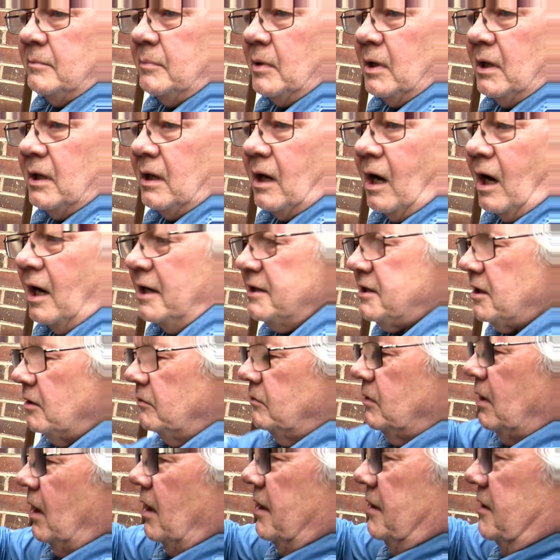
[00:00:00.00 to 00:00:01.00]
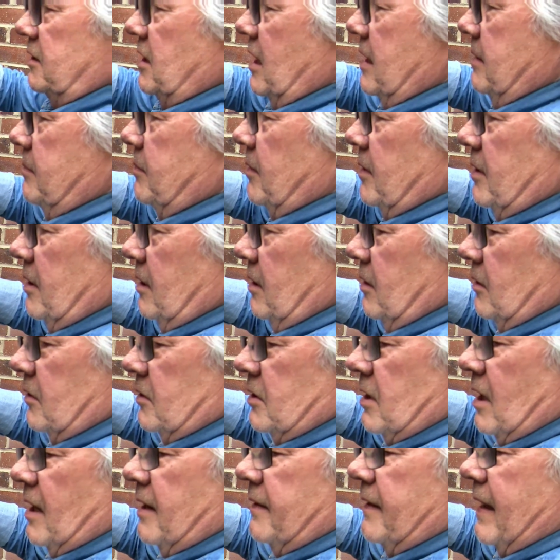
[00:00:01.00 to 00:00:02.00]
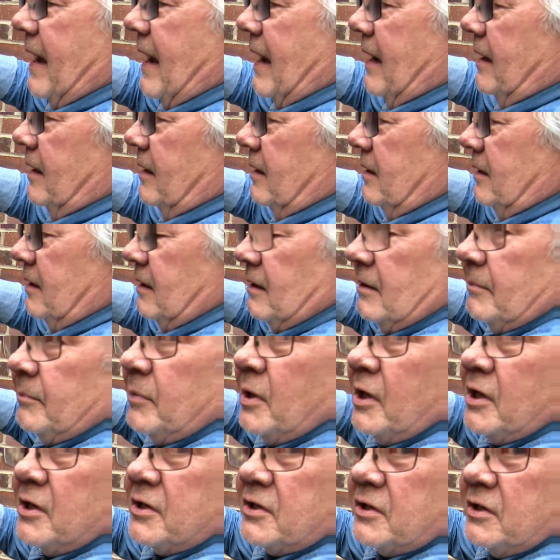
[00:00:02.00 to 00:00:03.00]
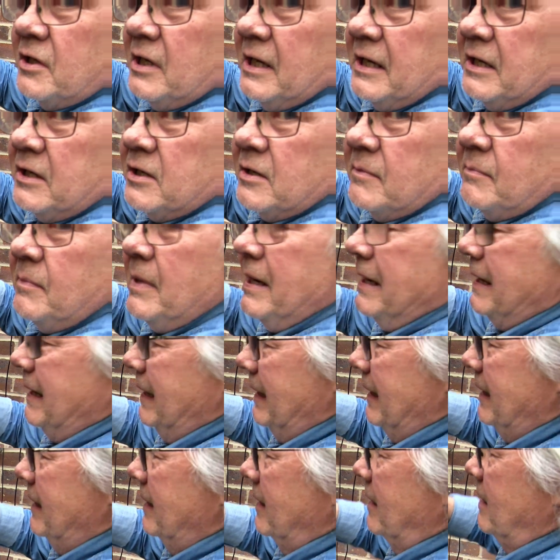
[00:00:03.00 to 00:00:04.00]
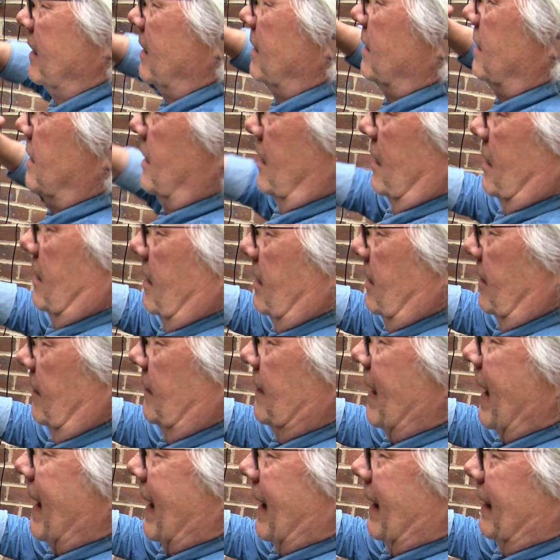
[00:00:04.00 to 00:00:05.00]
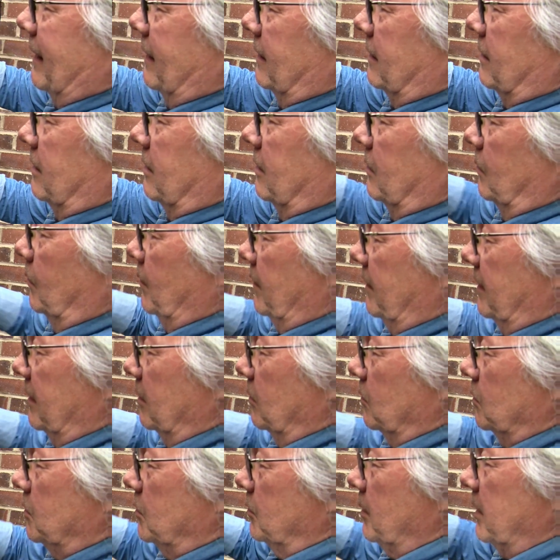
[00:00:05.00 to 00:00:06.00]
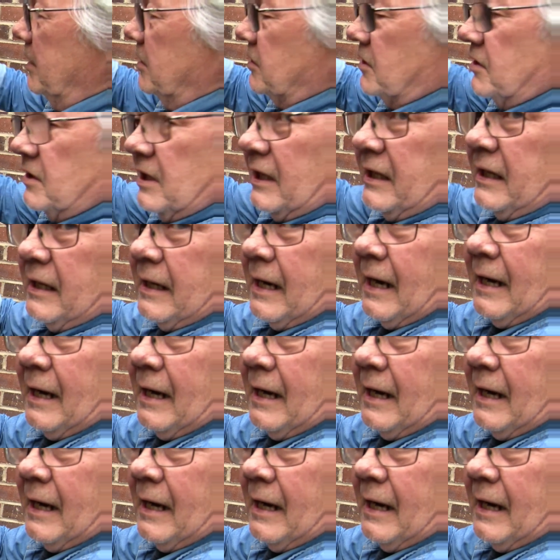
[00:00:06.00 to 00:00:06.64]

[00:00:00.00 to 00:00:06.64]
but I don't like taper that looks like that. Personally, to me, that with little twigs sticking